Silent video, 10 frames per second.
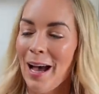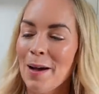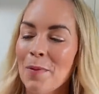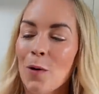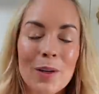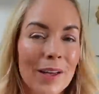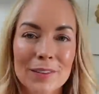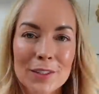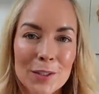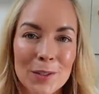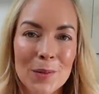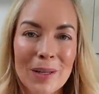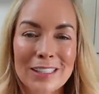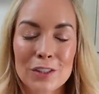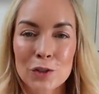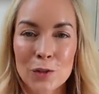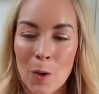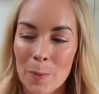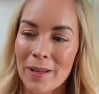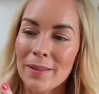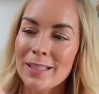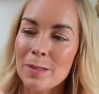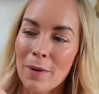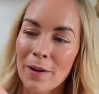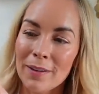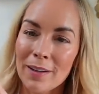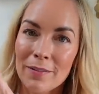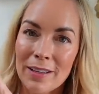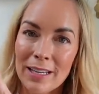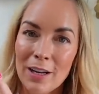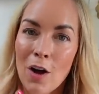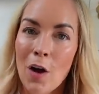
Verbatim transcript: Um, all you have to do is drop this part of it